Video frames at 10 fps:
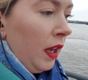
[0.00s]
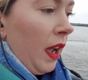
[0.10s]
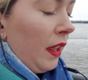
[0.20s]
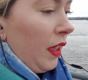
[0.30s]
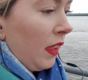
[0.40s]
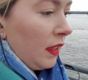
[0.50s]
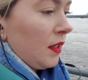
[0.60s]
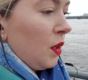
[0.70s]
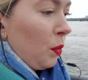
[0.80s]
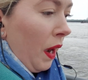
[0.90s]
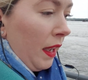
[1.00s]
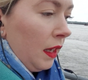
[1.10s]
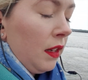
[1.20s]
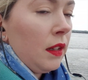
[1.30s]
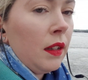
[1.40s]
I think this is why,
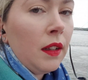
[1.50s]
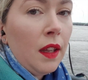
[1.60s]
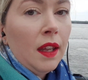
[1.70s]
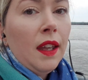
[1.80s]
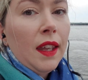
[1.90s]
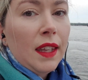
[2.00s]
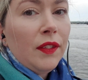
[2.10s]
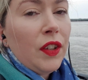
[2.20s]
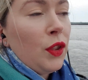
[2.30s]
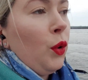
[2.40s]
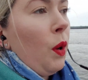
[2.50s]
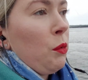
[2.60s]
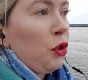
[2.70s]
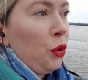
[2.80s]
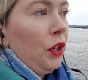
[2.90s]
even though I'm
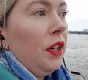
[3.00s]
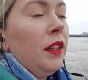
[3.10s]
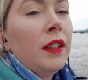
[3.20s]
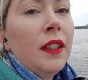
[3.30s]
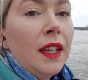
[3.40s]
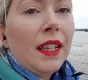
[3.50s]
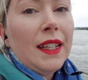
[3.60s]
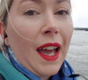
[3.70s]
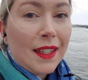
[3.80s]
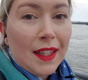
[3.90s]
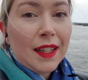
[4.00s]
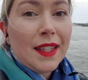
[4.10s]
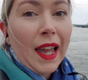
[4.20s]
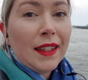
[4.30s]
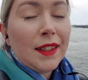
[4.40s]
sure NASA
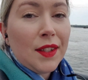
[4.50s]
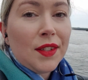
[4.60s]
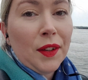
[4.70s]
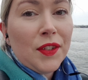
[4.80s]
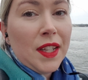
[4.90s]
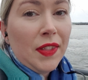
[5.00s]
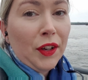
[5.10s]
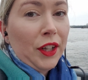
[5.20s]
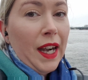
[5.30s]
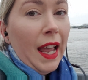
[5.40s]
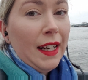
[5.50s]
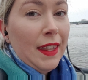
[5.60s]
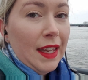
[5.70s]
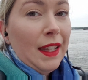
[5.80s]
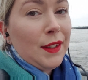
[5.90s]
scientists have seen their gran at
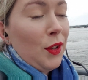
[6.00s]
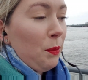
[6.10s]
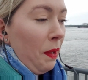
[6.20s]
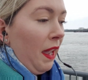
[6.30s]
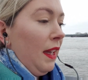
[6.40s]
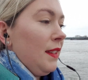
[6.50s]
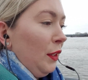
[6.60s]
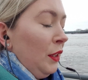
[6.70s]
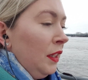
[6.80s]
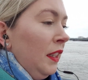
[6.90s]
the end of their bed and,